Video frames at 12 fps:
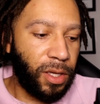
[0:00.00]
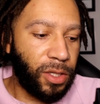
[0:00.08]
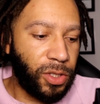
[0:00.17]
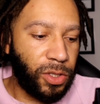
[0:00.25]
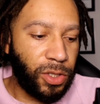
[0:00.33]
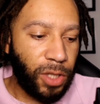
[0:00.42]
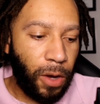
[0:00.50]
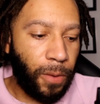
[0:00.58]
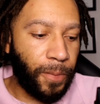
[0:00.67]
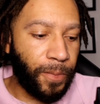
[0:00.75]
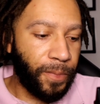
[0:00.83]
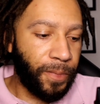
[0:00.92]
So
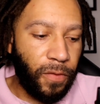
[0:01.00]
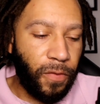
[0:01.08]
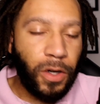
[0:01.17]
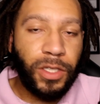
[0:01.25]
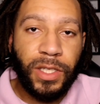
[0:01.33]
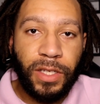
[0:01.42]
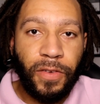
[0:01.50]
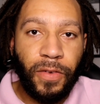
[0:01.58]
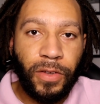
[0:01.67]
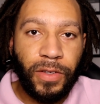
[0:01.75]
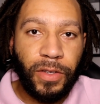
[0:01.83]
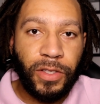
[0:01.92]
first
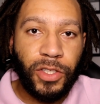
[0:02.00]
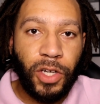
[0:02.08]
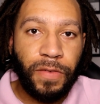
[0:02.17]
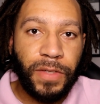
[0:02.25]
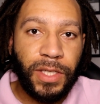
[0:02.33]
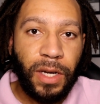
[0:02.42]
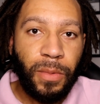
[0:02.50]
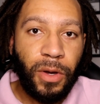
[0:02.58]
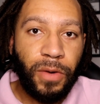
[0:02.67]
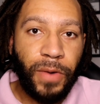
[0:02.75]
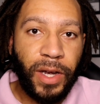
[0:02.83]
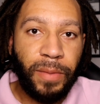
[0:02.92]
service that I'm going
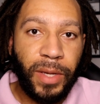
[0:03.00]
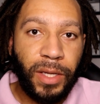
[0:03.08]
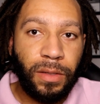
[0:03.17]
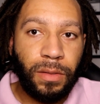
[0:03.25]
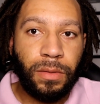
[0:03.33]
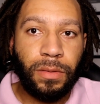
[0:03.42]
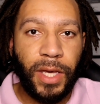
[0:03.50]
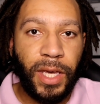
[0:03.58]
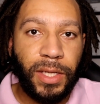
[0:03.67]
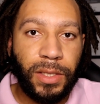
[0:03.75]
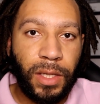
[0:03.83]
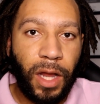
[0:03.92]
to recommend
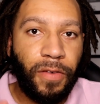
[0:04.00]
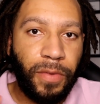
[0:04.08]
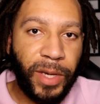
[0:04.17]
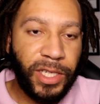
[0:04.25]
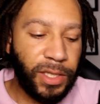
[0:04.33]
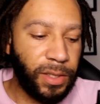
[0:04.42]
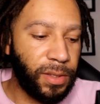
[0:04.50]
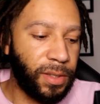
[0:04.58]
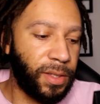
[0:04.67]
is CloudFormation.